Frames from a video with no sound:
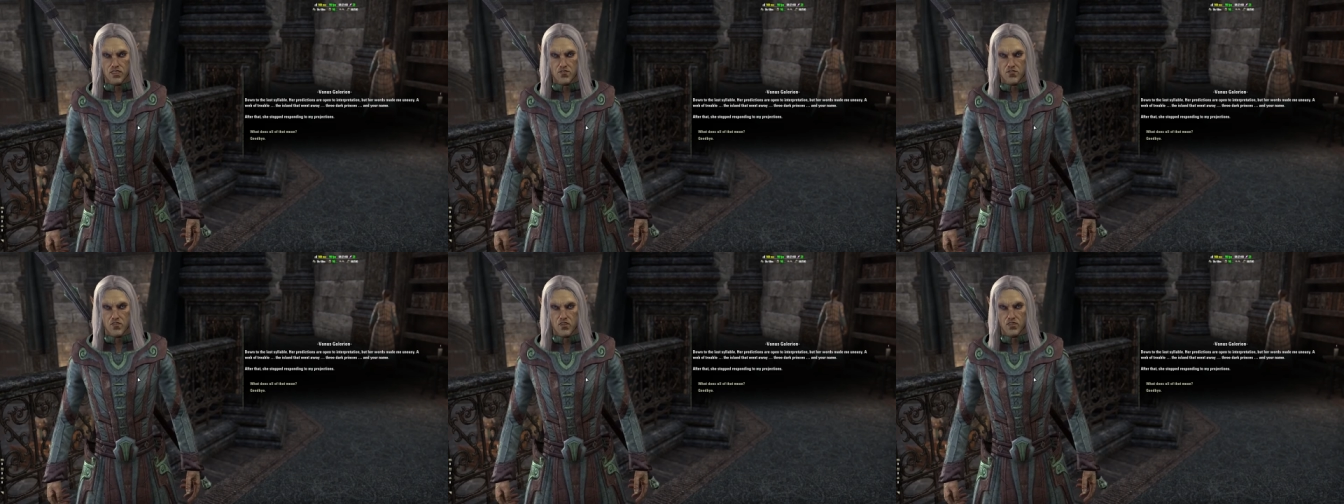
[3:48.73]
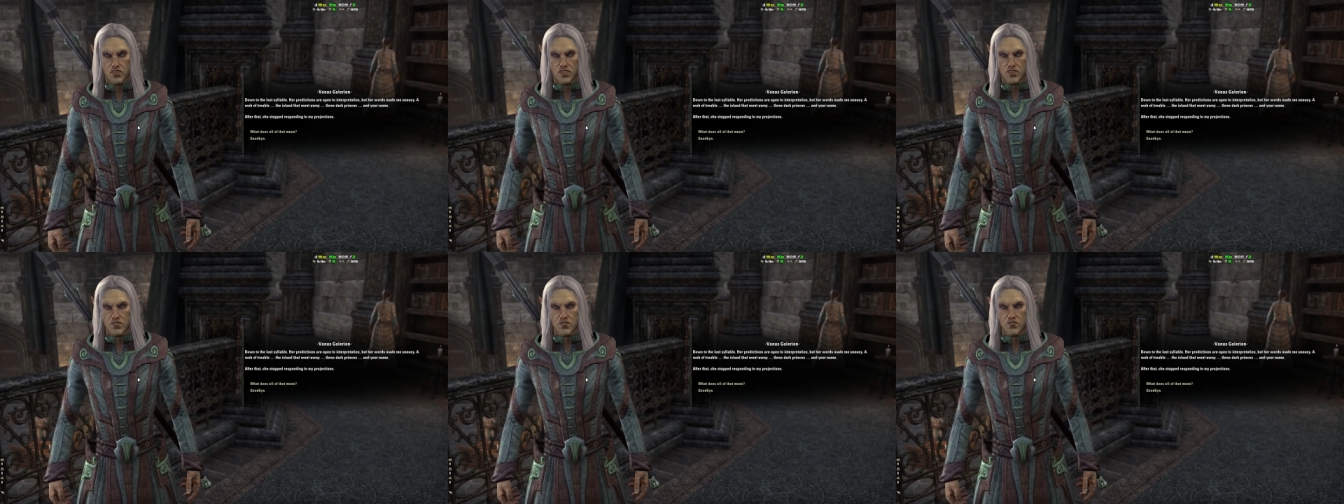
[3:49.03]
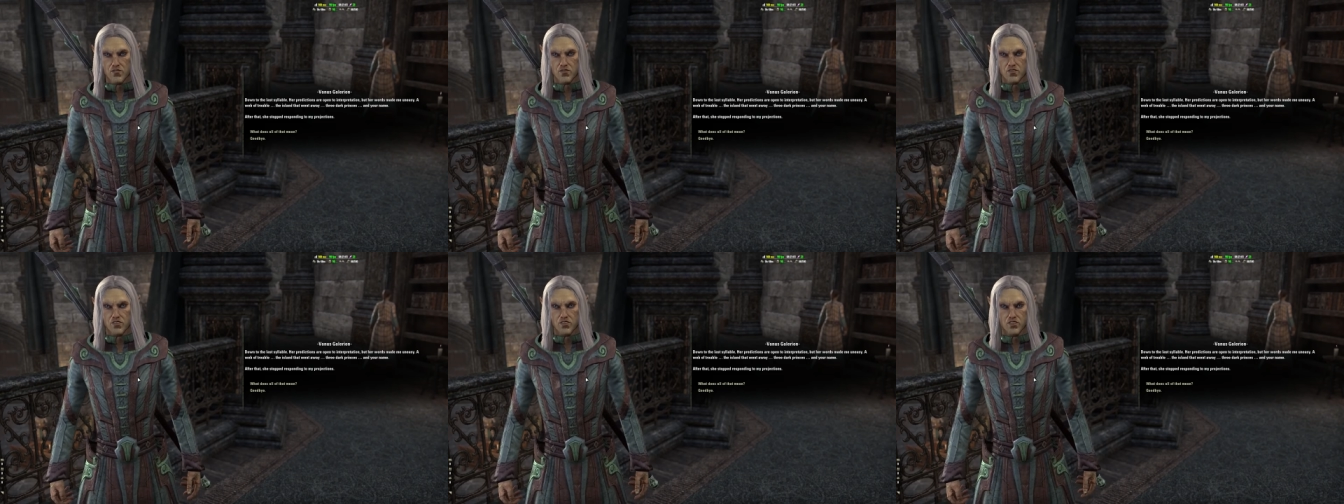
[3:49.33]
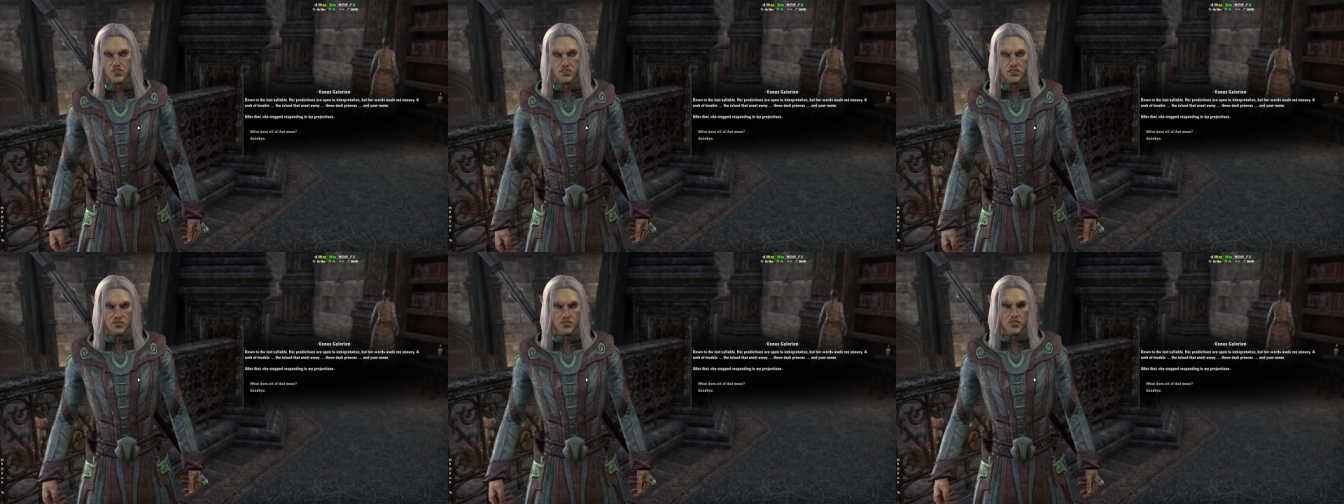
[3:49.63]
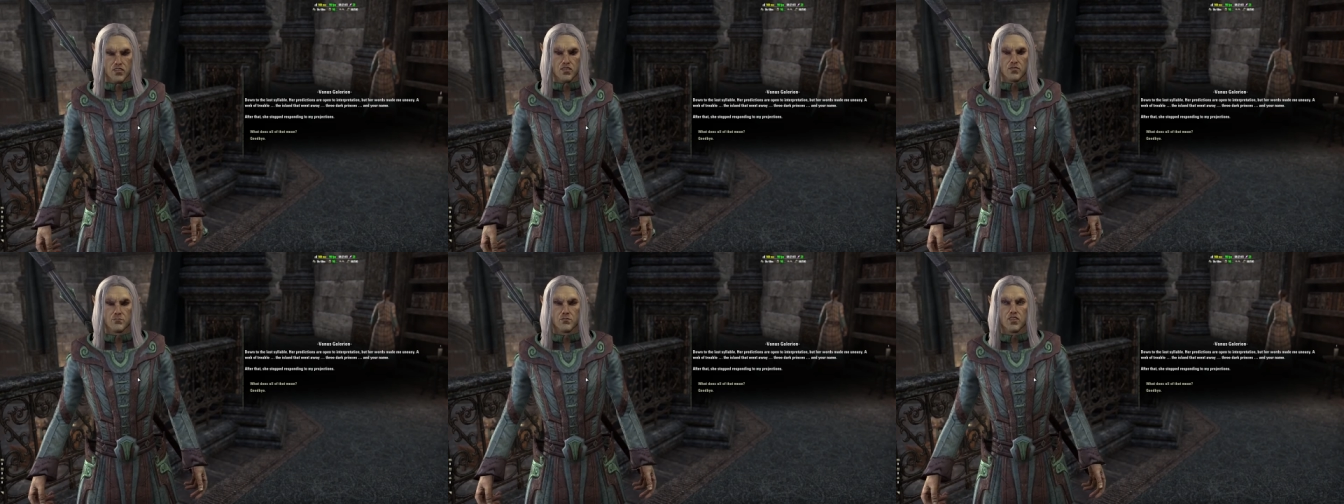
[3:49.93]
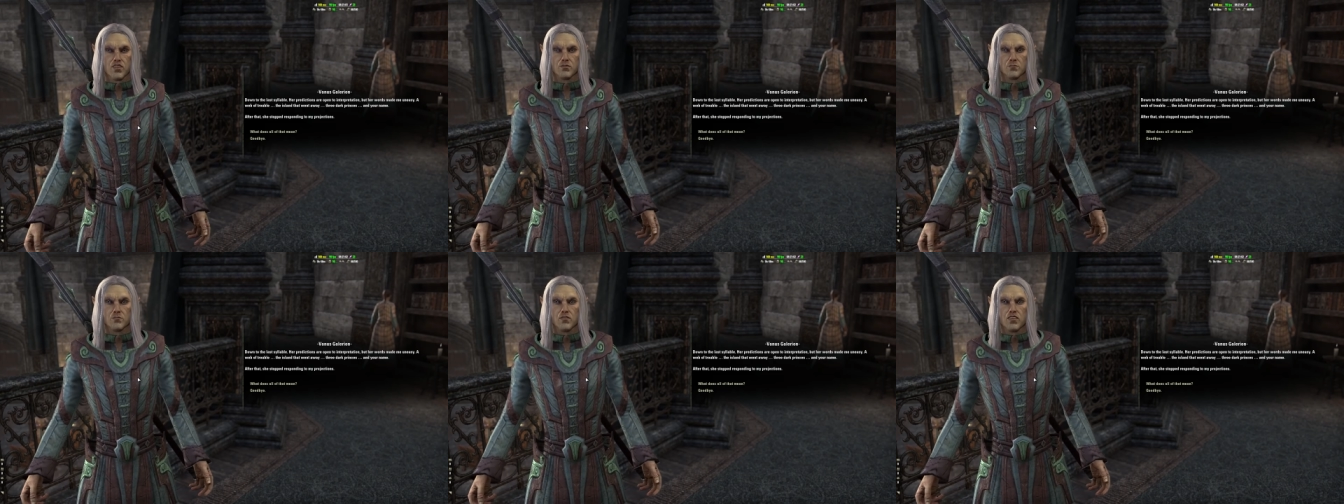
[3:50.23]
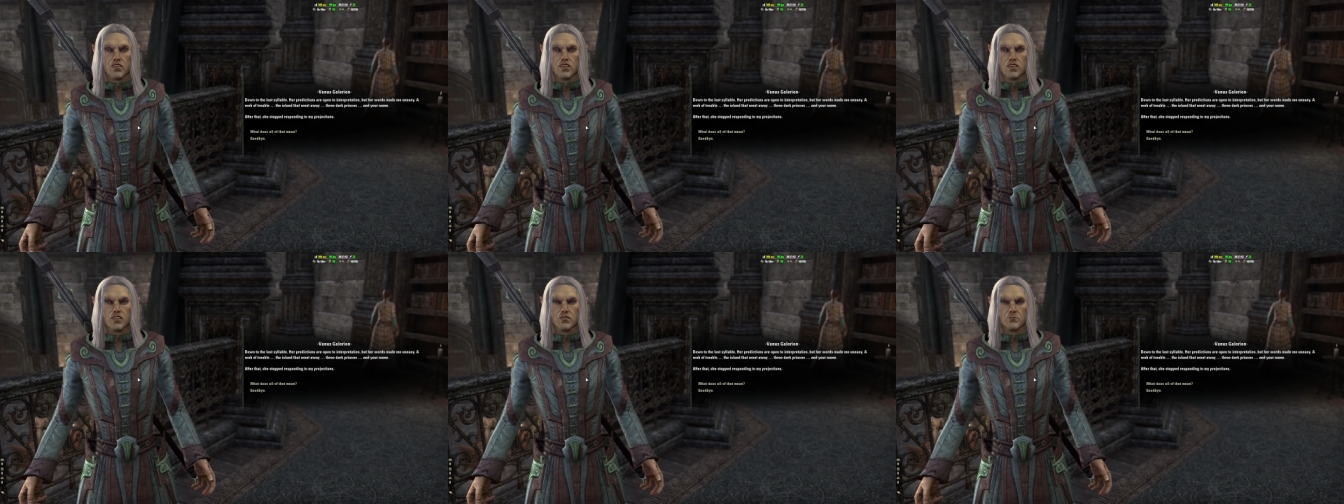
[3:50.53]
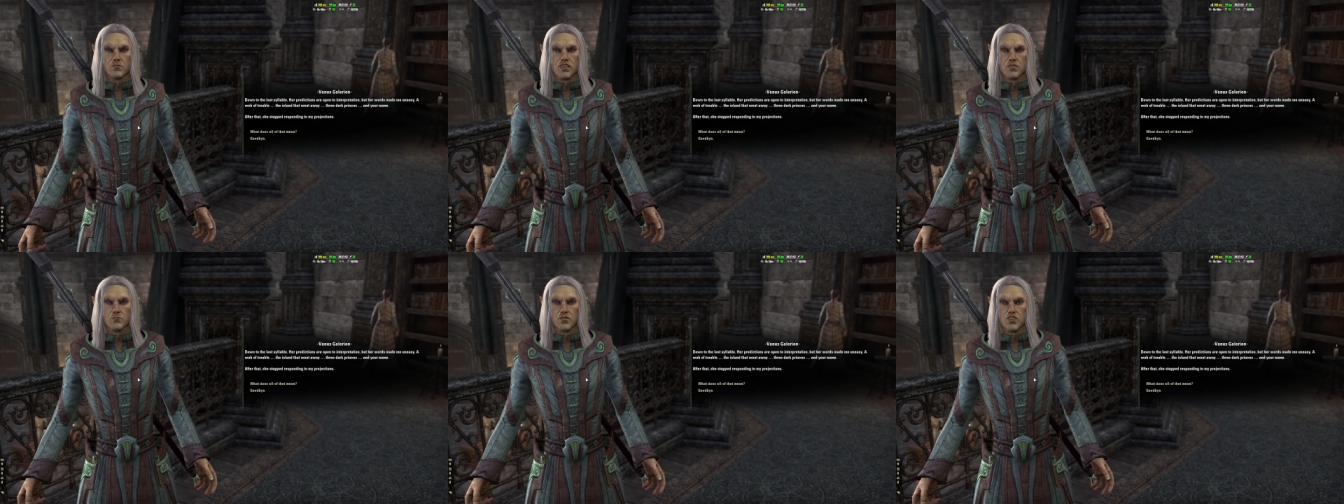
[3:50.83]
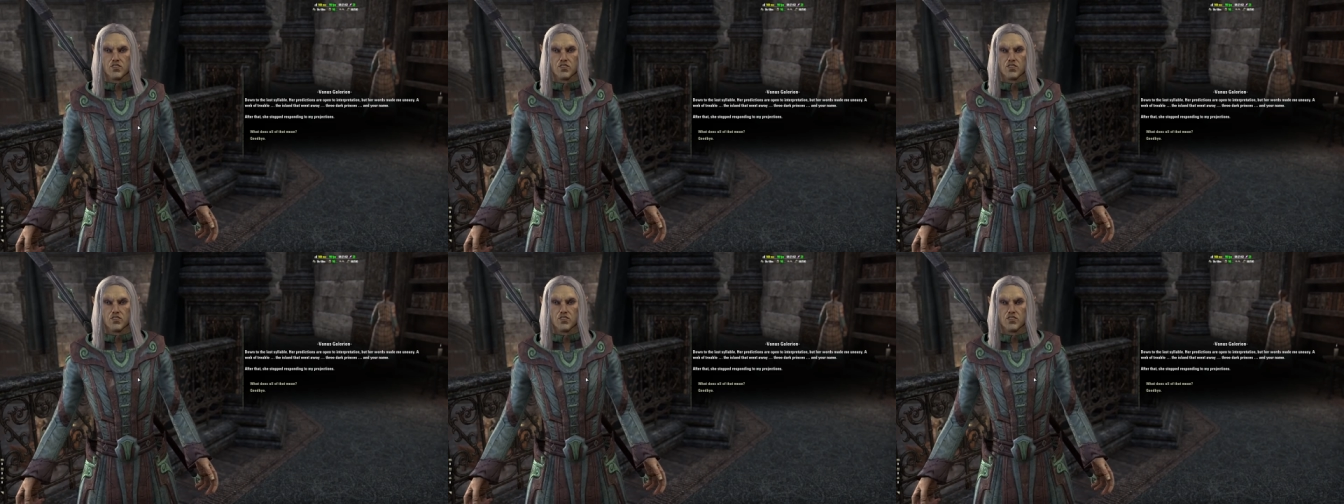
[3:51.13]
After that, she stopped responding to my